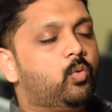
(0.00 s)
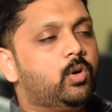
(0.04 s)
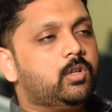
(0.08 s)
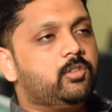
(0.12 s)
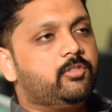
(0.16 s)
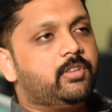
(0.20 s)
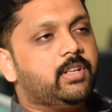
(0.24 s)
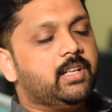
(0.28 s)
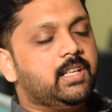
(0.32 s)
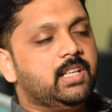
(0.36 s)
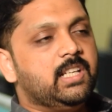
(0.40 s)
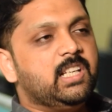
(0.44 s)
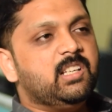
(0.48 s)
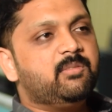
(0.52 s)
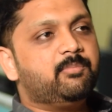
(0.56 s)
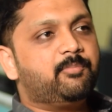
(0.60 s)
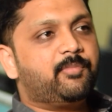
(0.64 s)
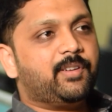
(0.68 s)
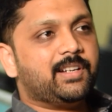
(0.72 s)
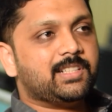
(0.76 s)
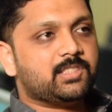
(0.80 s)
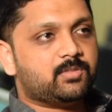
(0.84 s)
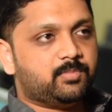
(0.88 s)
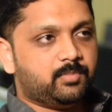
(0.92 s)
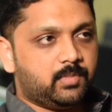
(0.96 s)
What really
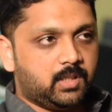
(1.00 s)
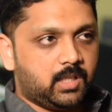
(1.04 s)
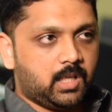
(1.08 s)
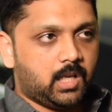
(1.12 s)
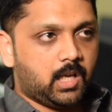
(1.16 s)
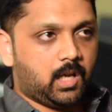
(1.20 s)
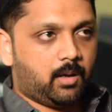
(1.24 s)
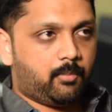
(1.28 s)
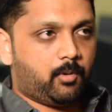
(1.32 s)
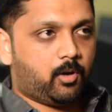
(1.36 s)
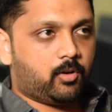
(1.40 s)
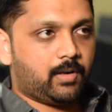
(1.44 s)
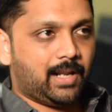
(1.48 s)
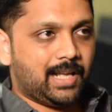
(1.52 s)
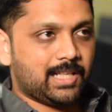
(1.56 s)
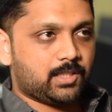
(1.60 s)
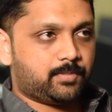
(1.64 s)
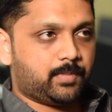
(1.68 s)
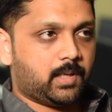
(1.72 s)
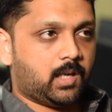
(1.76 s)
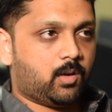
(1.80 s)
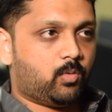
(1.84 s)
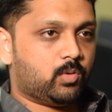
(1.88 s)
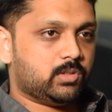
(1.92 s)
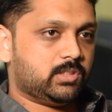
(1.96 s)
impressed me about
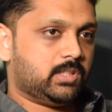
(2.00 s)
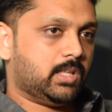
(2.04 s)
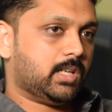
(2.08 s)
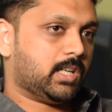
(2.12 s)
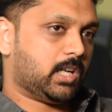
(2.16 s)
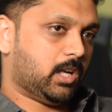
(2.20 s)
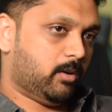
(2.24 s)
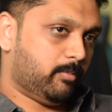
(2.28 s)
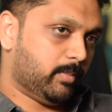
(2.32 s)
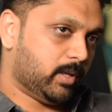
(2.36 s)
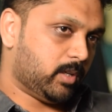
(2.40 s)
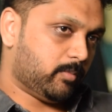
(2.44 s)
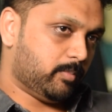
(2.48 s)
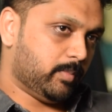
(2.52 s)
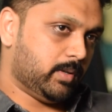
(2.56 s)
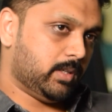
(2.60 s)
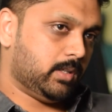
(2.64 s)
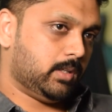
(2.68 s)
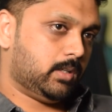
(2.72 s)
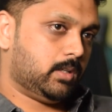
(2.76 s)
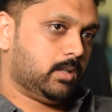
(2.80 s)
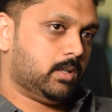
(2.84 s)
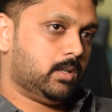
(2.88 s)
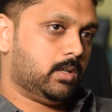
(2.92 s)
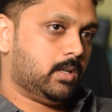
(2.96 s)
Aspire was their
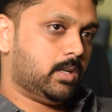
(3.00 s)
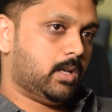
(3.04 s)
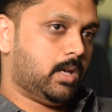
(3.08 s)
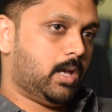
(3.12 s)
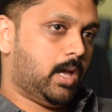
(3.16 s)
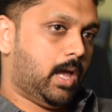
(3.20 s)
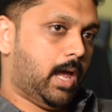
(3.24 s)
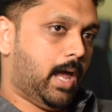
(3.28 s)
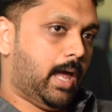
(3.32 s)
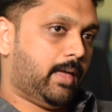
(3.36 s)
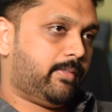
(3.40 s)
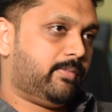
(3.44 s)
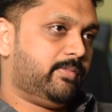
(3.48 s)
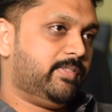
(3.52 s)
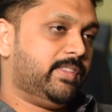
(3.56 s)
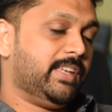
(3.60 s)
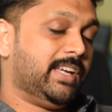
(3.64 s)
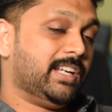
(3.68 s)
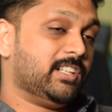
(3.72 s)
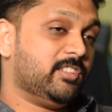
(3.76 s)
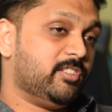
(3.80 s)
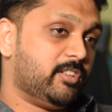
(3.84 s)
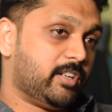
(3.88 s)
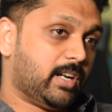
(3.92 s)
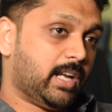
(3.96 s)
commitment and
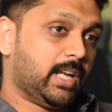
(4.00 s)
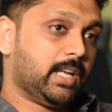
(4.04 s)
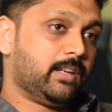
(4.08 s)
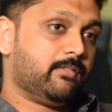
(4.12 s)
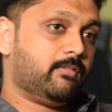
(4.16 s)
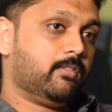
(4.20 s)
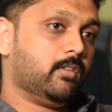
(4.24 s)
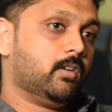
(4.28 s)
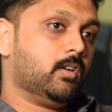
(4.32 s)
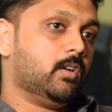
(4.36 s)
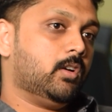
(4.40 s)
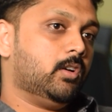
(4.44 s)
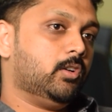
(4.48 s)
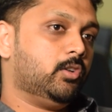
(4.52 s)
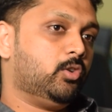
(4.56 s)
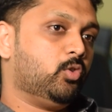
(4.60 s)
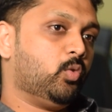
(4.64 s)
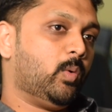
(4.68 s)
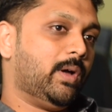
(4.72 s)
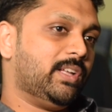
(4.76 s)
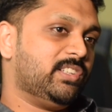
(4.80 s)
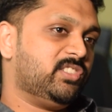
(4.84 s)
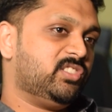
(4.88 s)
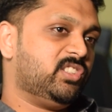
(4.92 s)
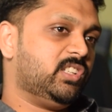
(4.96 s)
their drive
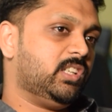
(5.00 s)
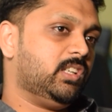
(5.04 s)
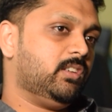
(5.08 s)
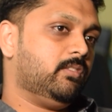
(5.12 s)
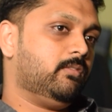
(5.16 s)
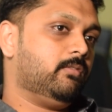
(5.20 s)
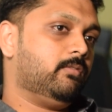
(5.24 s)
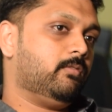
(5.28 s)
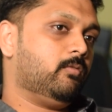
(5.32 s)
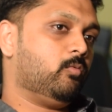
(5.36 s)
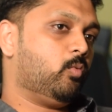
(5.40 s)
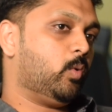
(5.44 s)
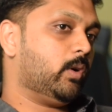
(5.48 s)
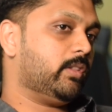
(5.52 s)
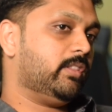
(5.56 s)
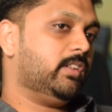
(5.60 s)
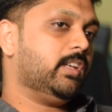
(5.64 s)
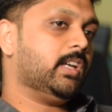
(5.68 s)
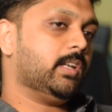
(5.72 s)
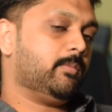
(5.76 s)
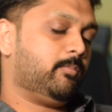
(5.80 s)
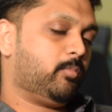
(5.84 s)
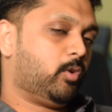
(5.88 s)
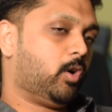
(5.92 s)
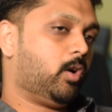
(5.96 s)
to achieve what
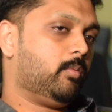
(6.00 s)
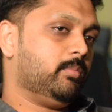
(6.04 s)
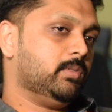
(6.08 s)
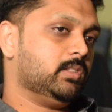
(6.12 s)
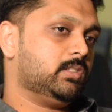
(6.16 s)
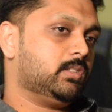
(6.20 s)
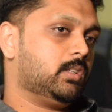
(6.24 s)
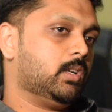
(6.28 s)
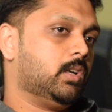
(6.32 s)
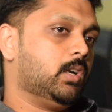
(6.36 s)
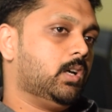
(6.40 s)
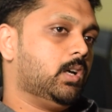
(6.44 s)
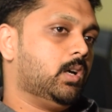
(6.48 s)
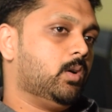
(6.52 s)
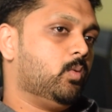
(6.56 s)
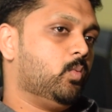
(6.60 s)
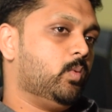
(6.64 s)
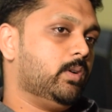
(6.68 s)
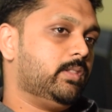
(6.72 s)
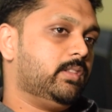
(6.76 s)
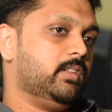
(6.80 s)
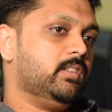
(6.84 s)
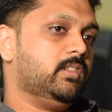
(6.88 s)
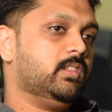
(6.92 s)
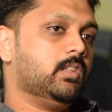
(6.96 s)
they had promised
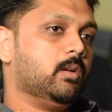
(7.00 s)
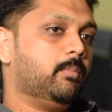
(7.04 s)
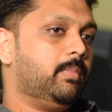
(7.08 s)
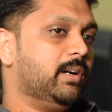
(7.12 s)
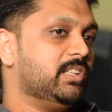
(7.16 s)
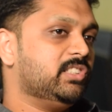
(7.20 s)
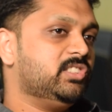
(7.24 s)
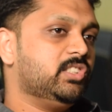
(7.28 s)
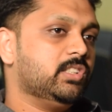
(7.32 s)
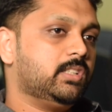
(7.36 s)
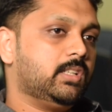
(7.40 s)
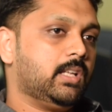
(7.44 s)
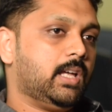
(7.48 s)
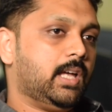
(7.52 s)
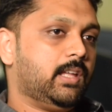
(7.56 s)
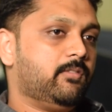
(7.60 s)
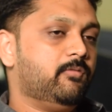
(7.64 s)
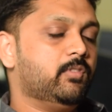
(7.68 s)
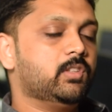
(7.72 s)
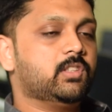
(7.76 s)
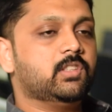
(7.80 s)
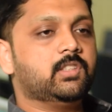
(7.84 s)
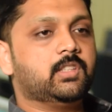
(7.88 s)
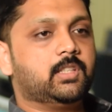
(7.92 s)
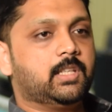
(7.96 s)
within the budget and
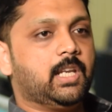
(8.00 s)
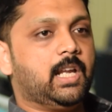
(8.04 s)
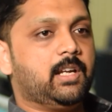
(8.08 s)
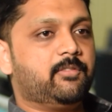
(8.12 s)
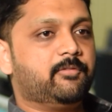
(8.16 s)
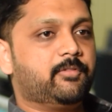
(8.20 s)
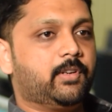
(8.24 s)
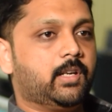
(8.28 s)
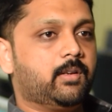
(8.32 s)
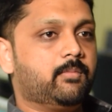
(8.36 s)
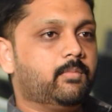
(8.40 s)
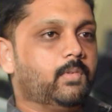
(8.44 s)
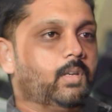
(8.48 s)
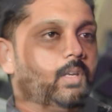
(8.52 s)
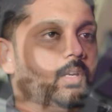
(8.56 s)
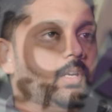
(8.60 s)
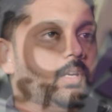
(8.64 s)
within the time frame.